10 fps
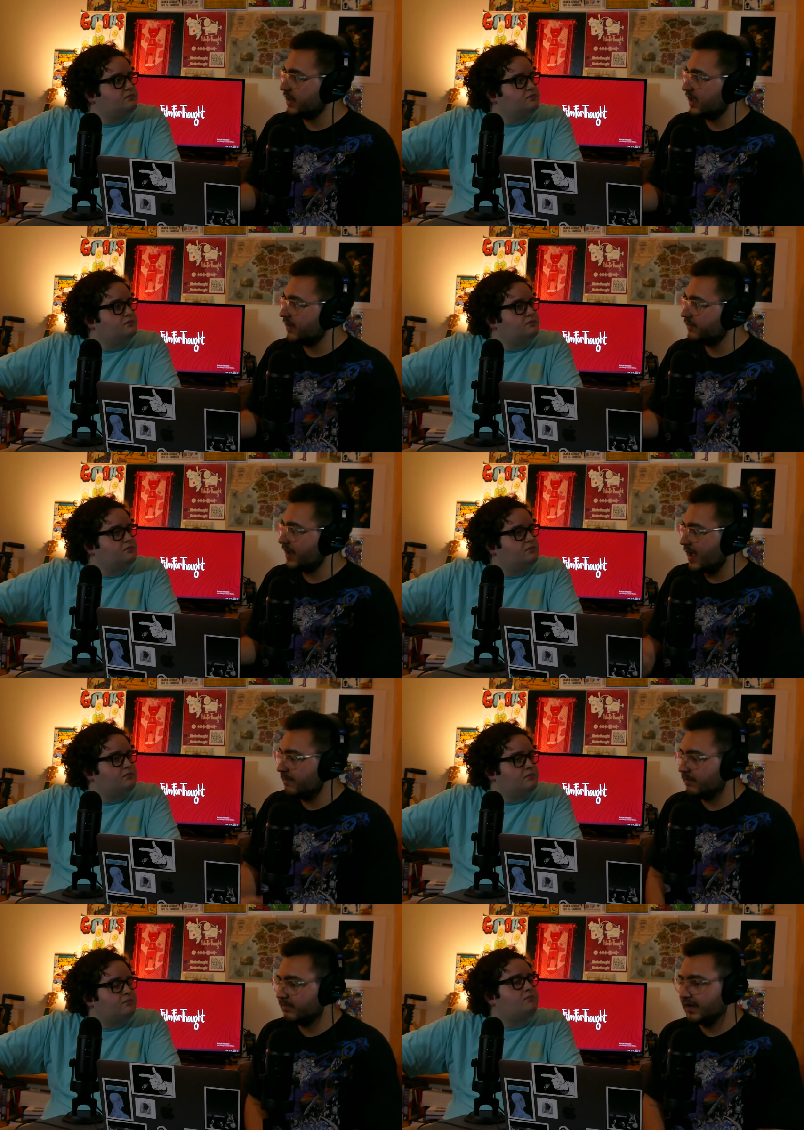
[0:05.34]
Speaker 1: I have.
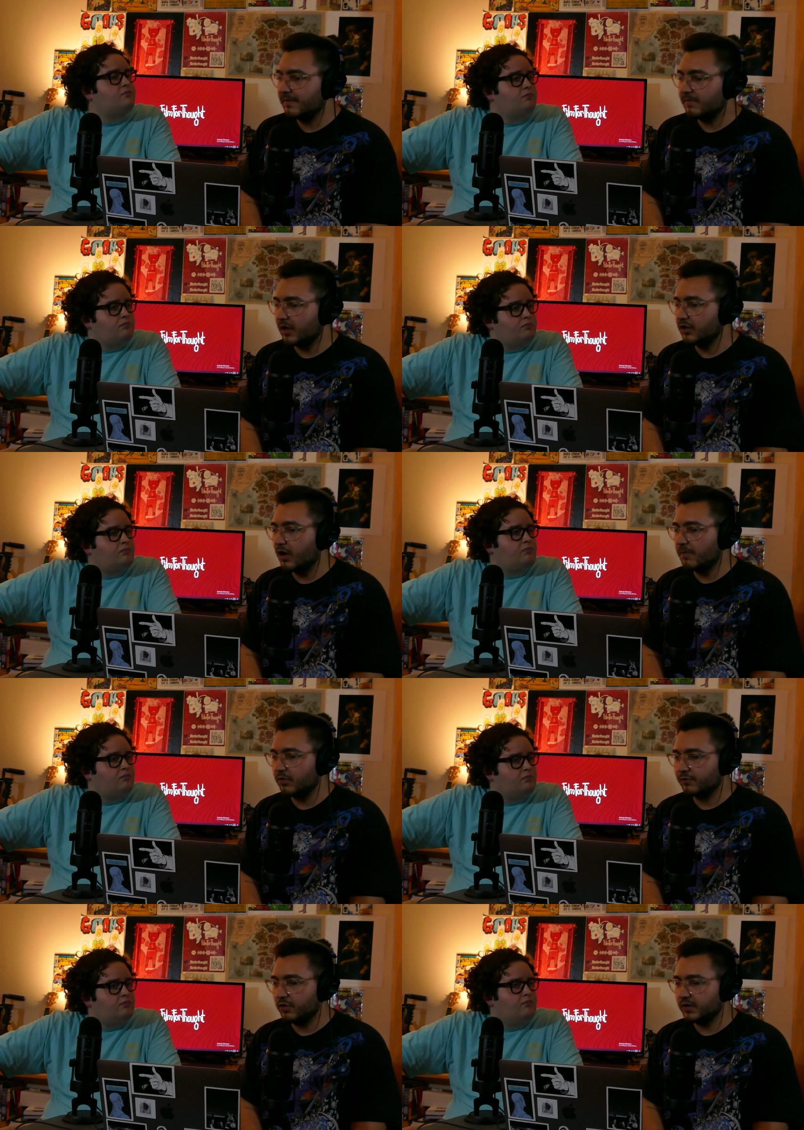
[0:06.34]
I'm, I'm a lot more
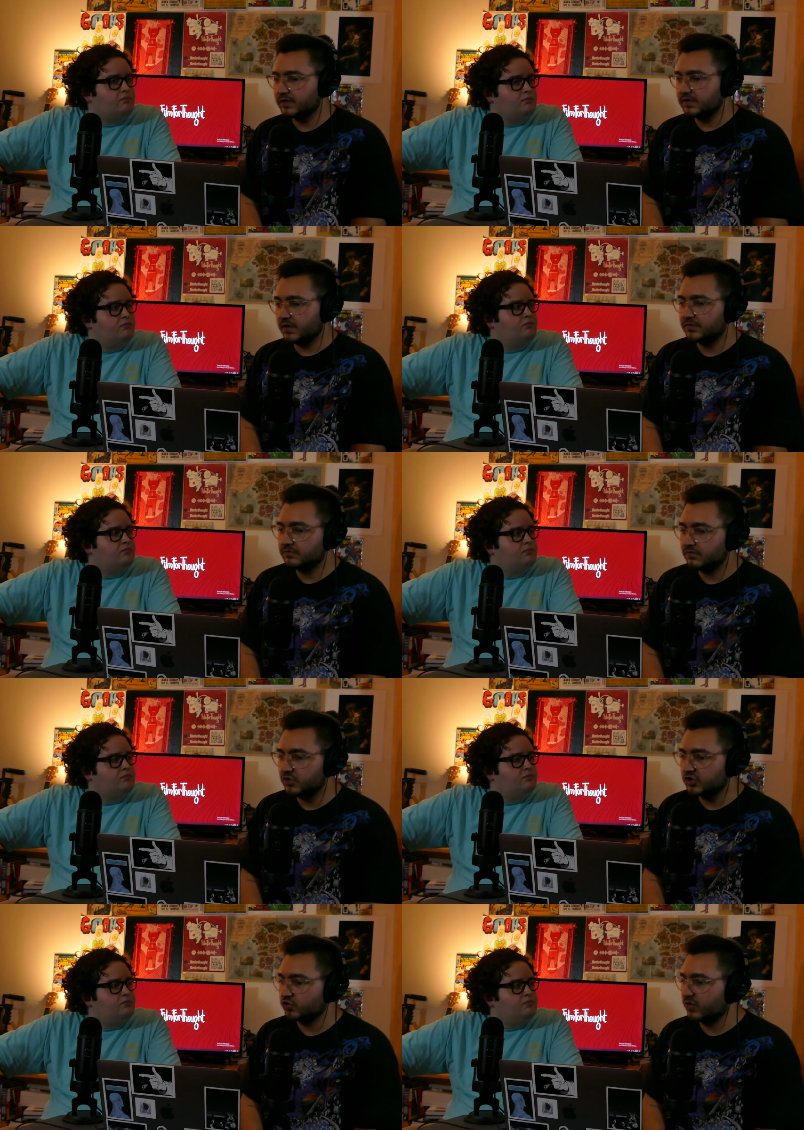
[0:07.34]
focused on
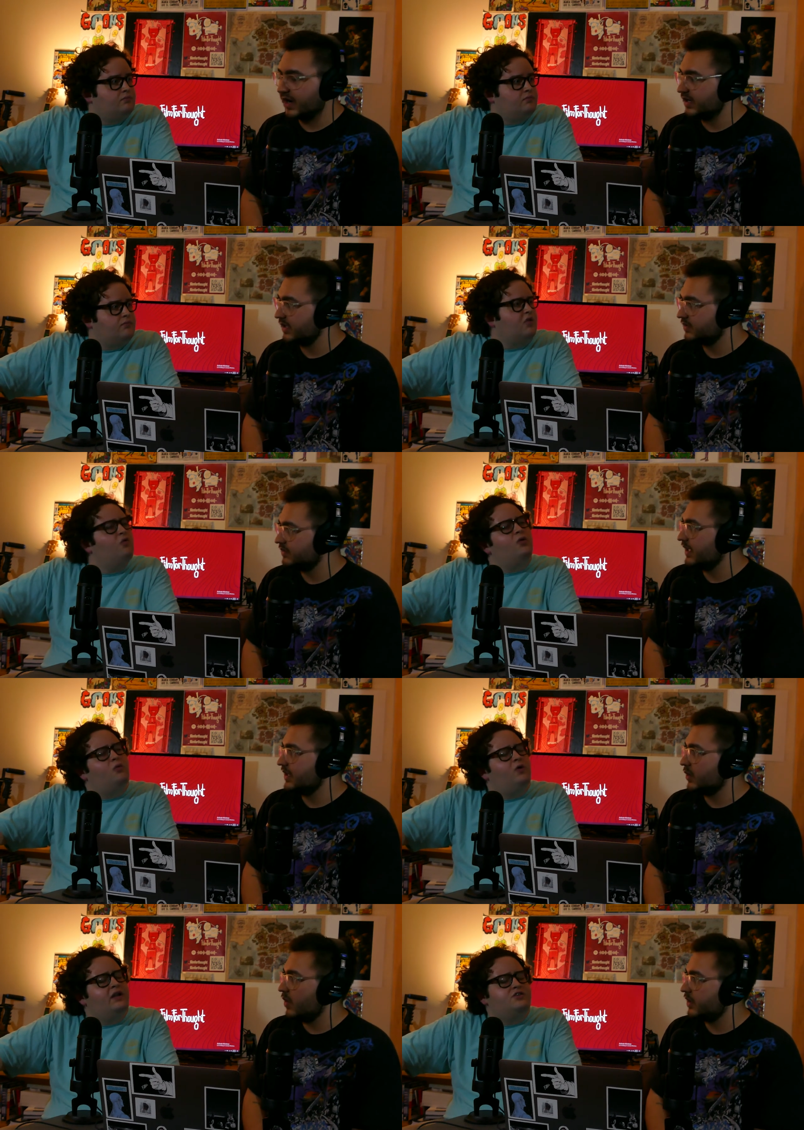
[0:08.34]
just writing.
Speaker 2: And what,
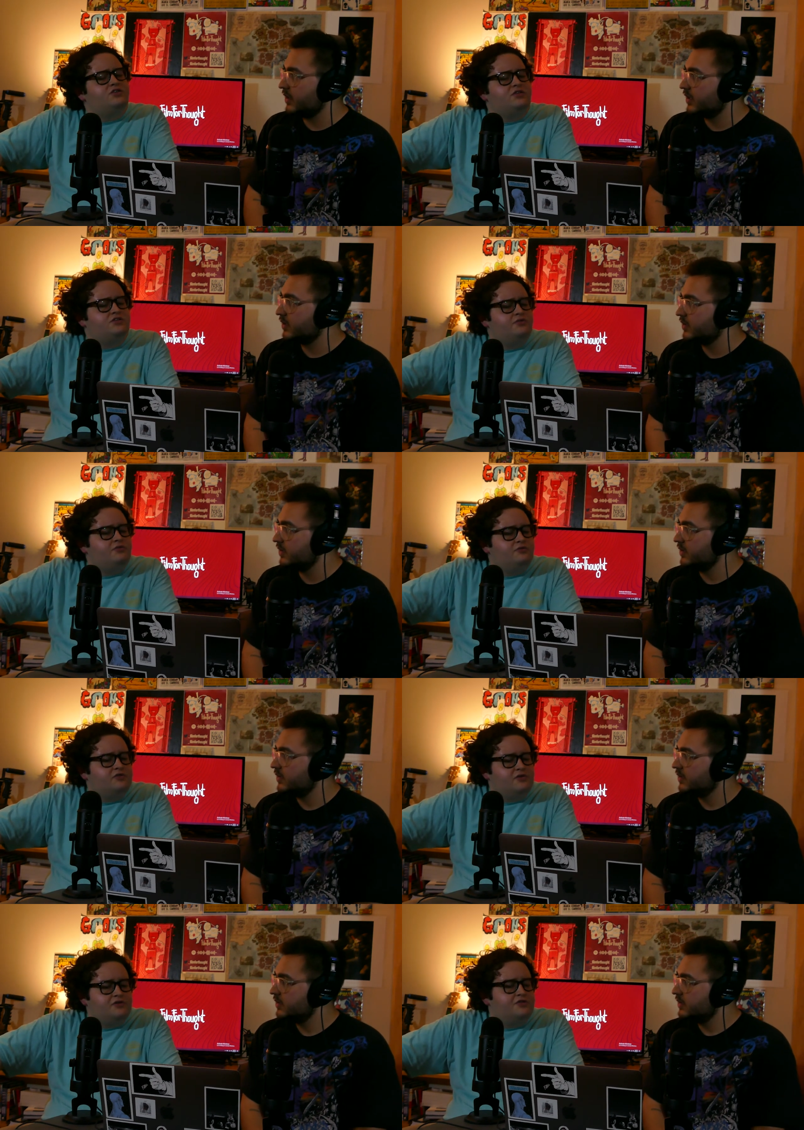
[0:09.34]
what age did you
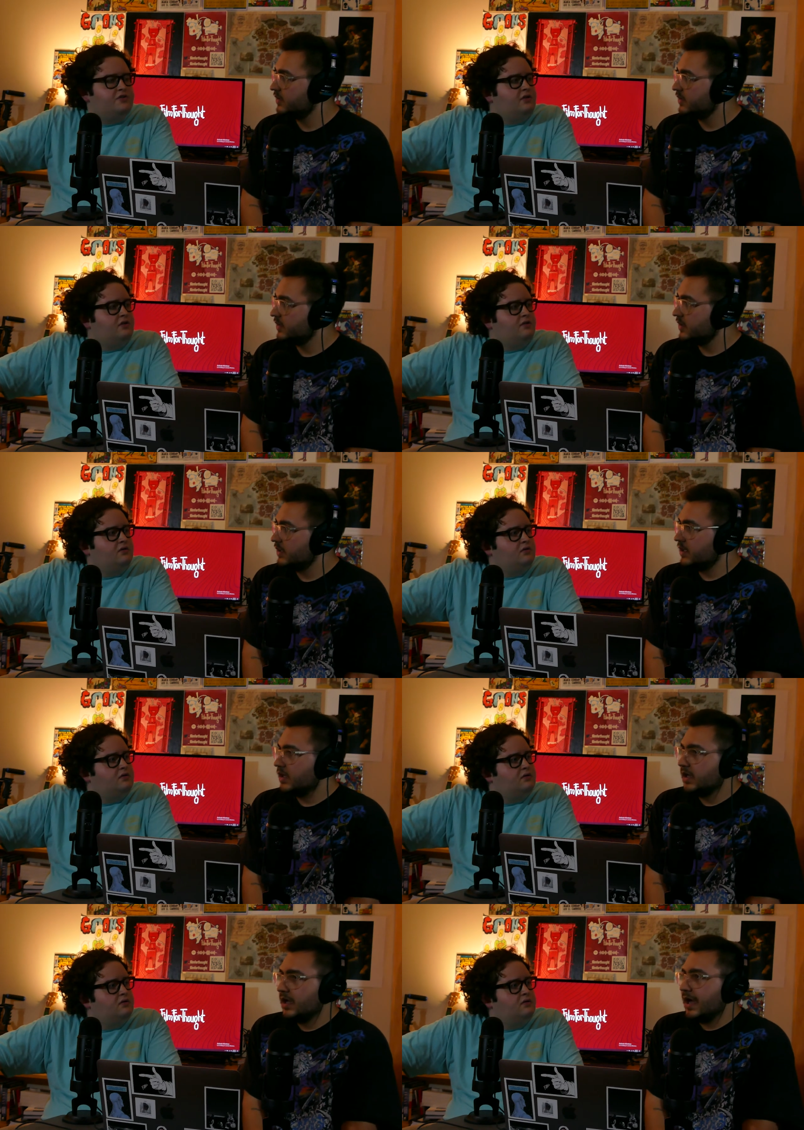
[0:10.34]
start shooting?
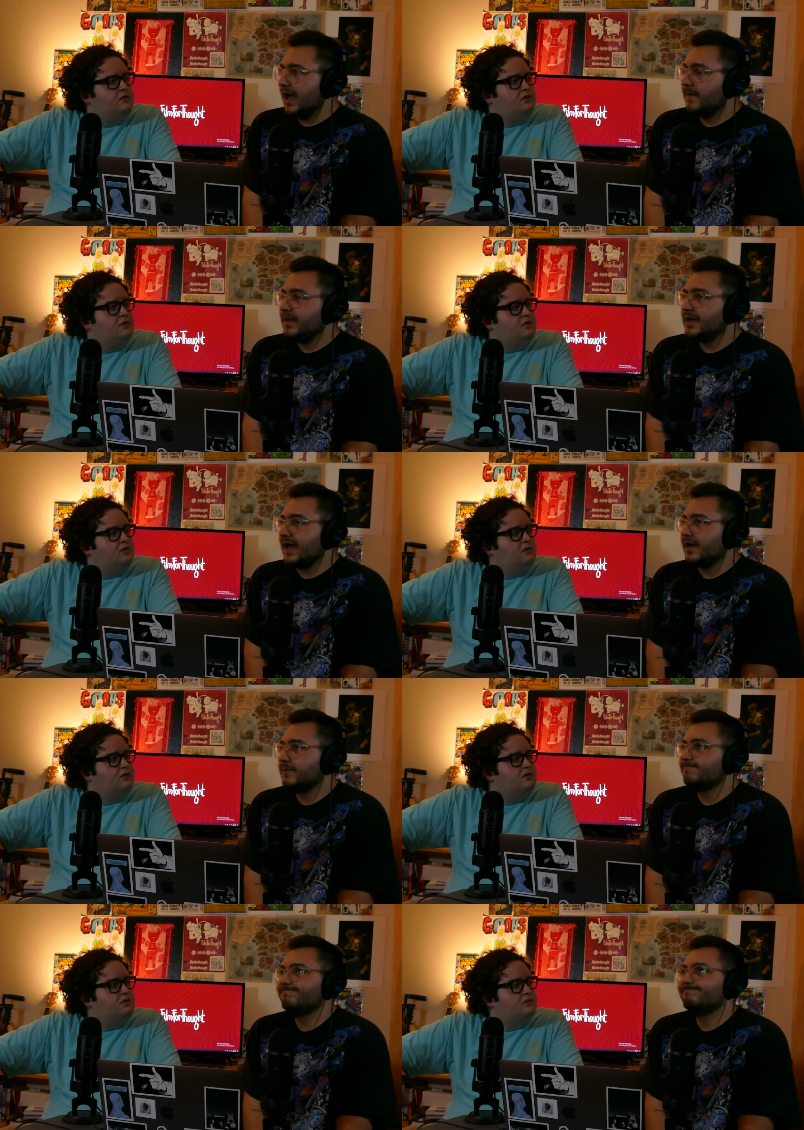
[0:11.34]
Speaker 1: I mean,
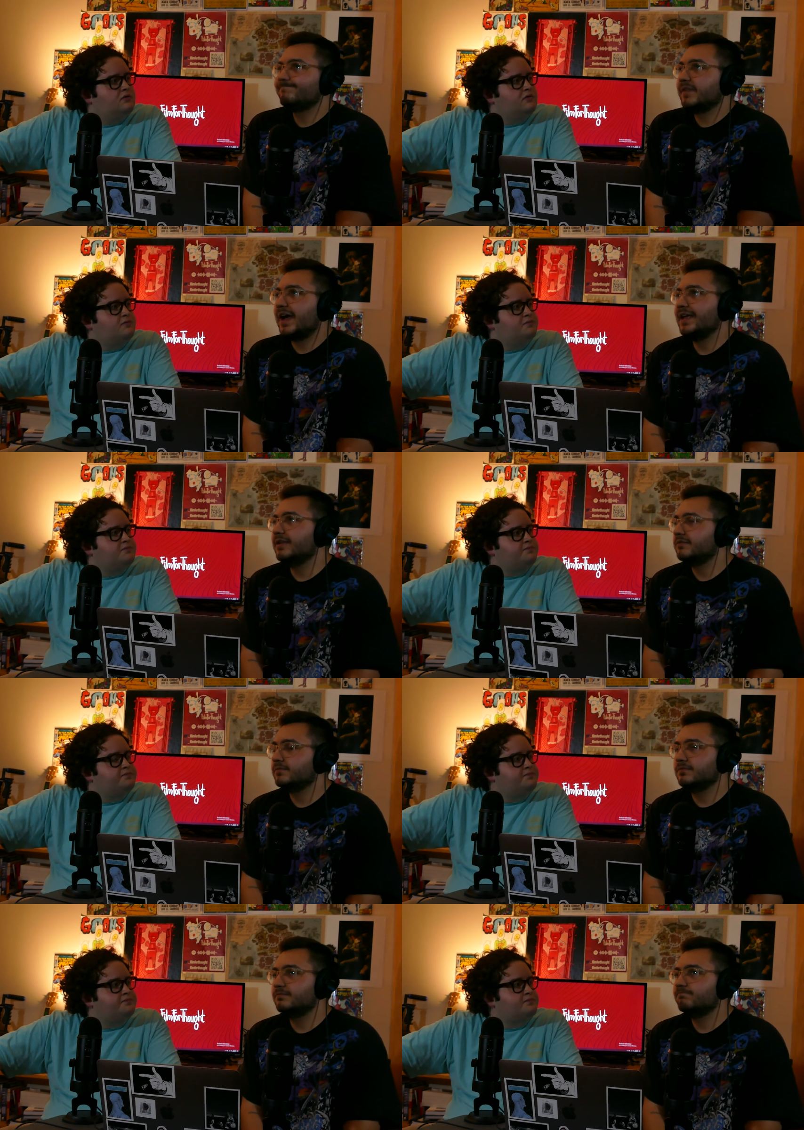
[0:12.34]
I,
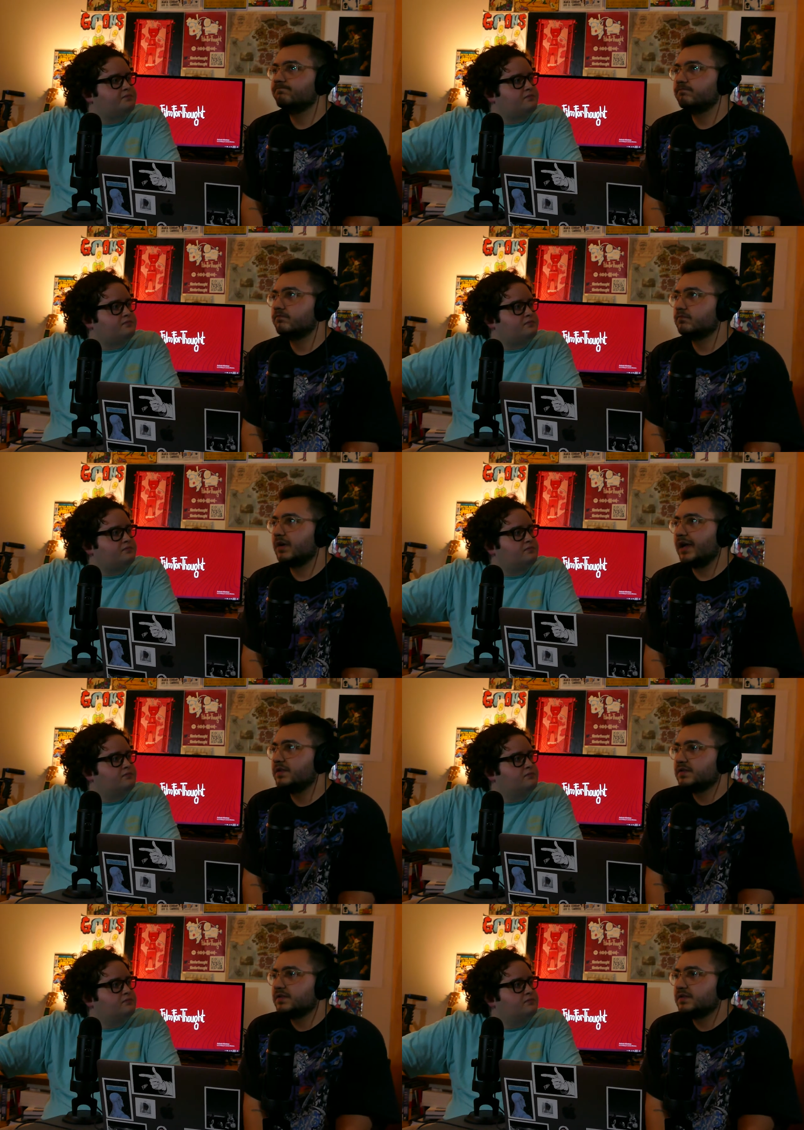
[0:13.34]
I'd